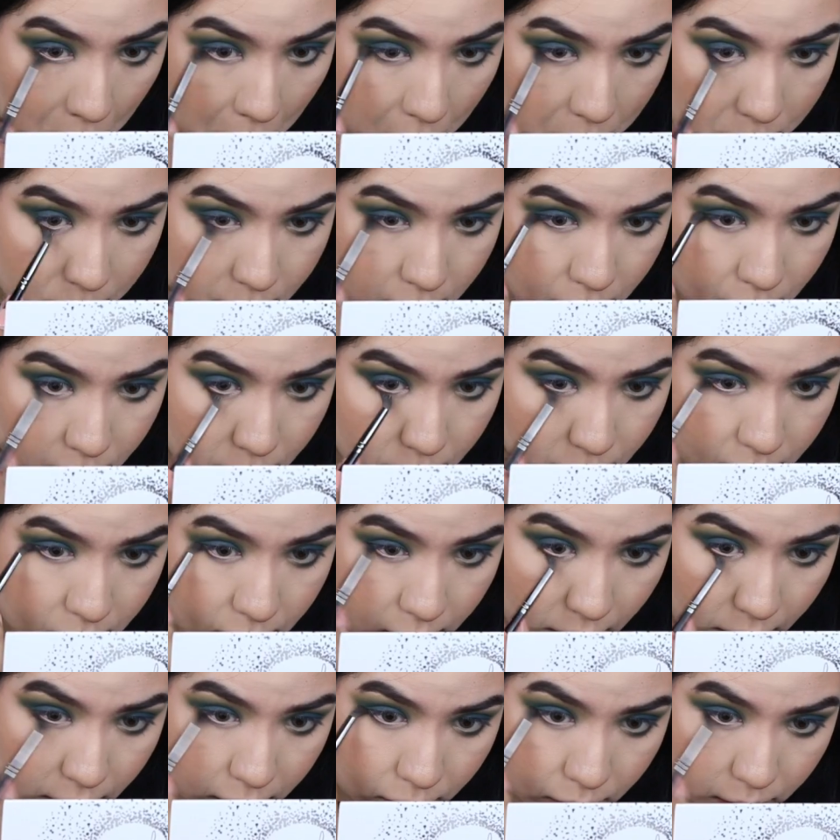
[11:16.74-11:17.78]
I'm gonna run
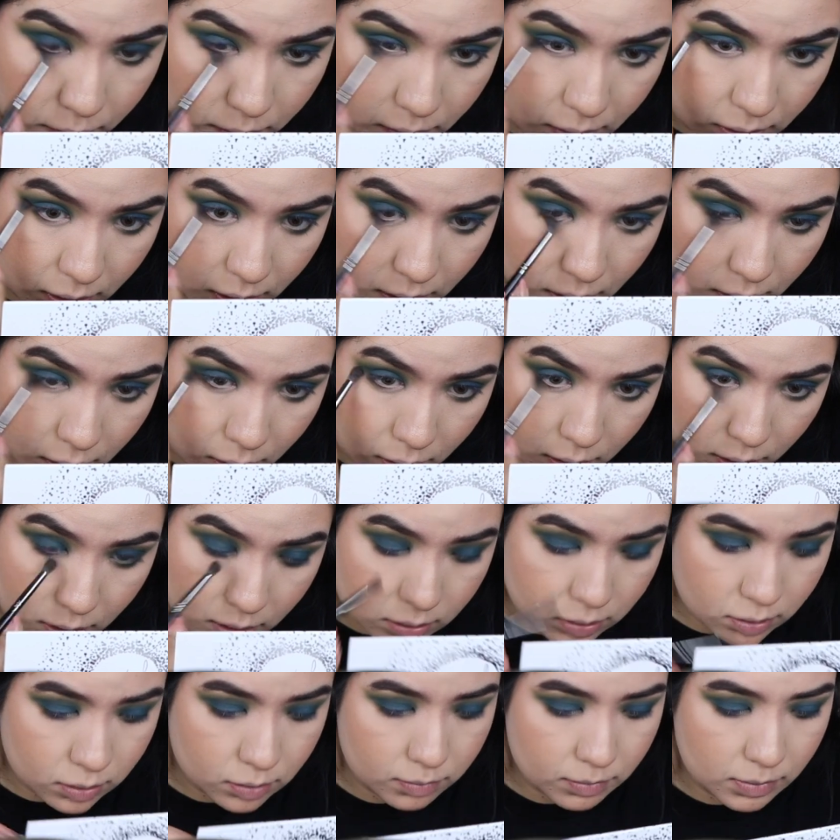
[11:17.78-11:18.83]
that green
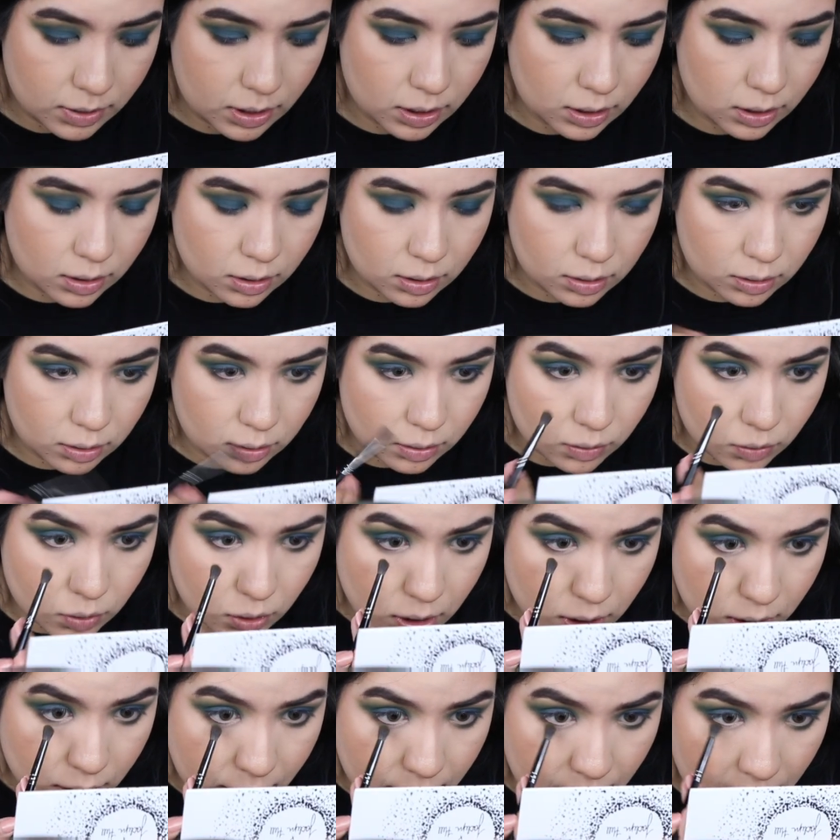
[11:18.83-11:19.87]
onto my
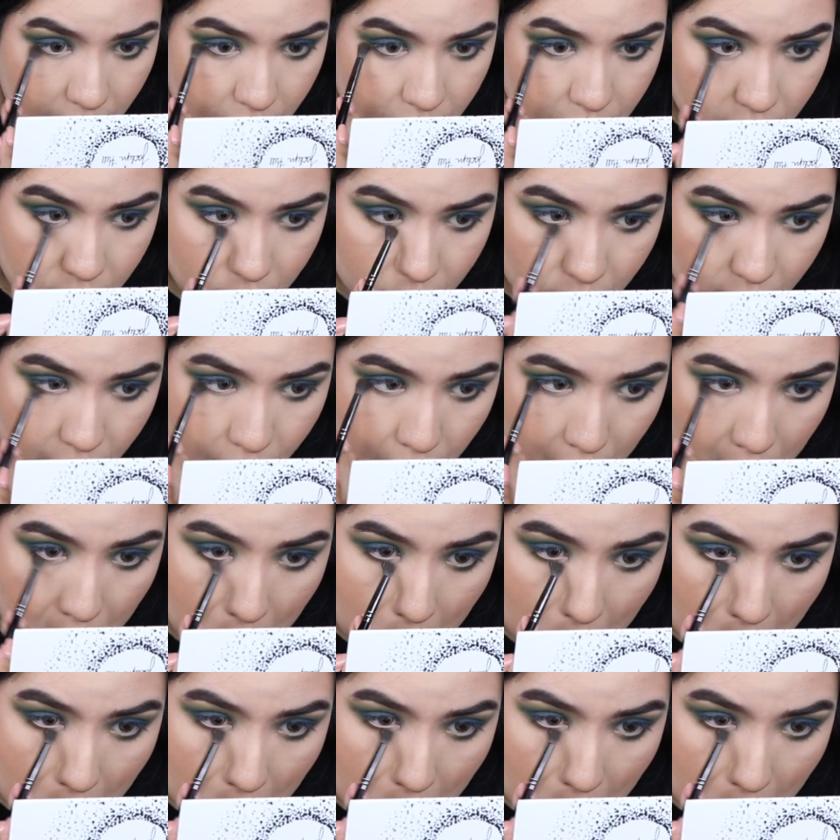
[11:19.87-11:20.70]
lower lash line.